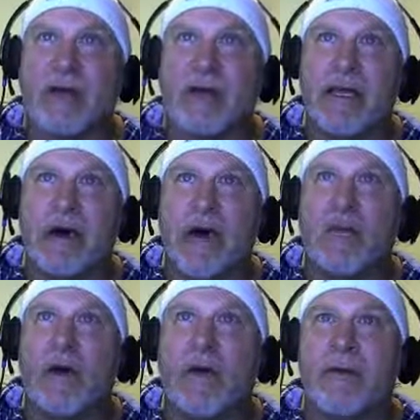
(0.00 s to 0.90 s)
Click
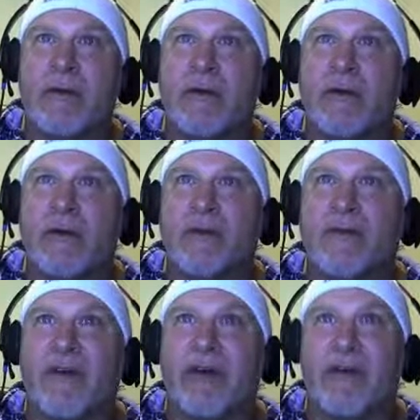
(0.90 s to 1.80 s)
on Welcome to the World
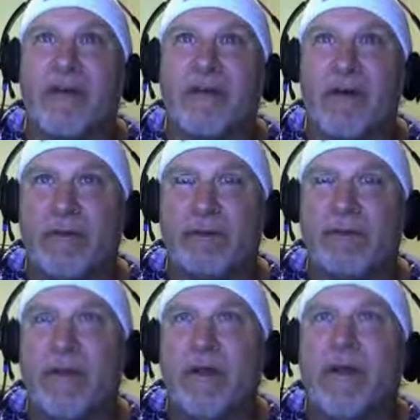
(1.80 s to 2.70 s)
of Good and Evil.
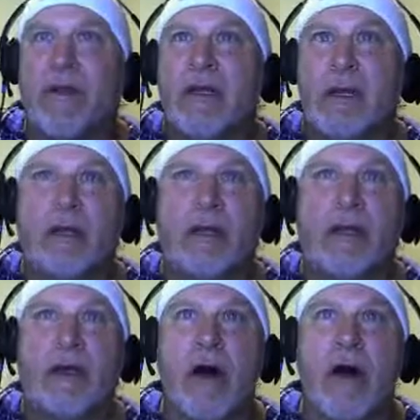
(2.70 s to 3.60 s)
You
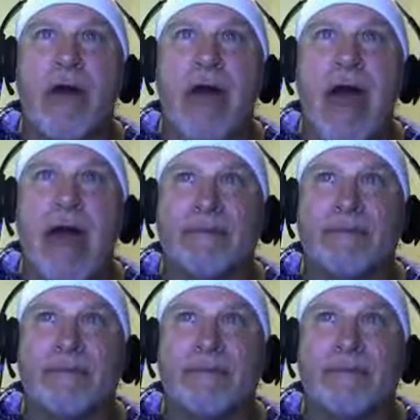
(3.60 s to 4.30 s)
click on that,